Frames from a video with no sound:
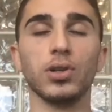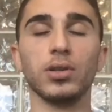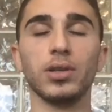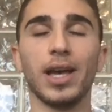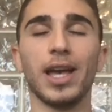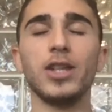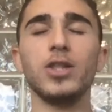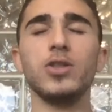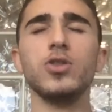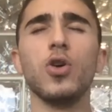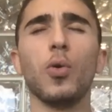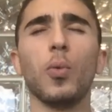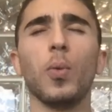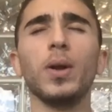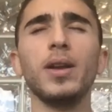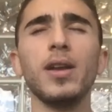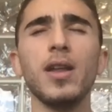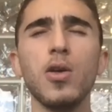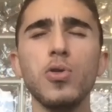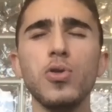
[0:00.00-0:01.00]
And
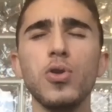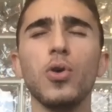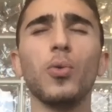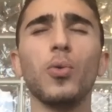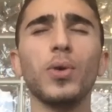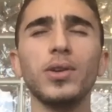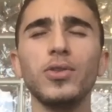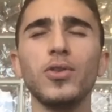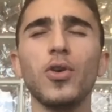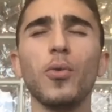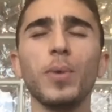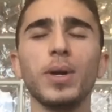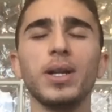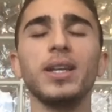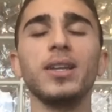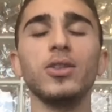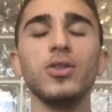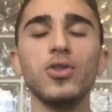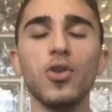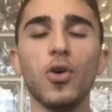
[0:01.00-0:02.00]

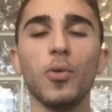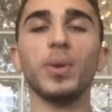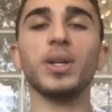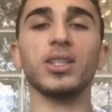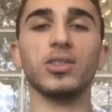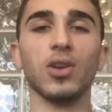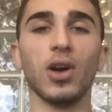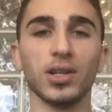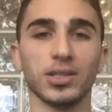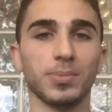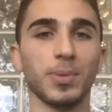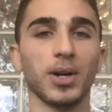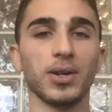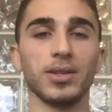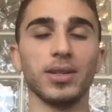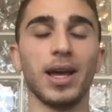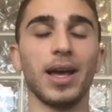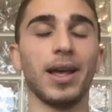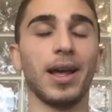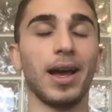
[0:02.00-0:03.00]
nobody talks about it.
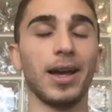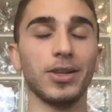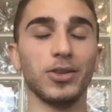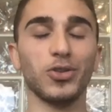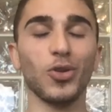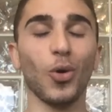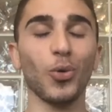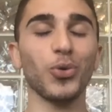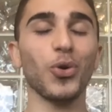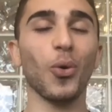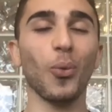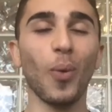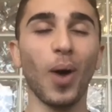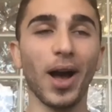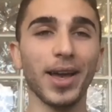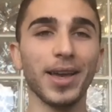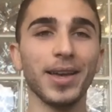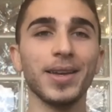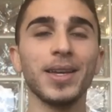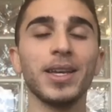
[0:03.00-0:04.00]
I don't know why.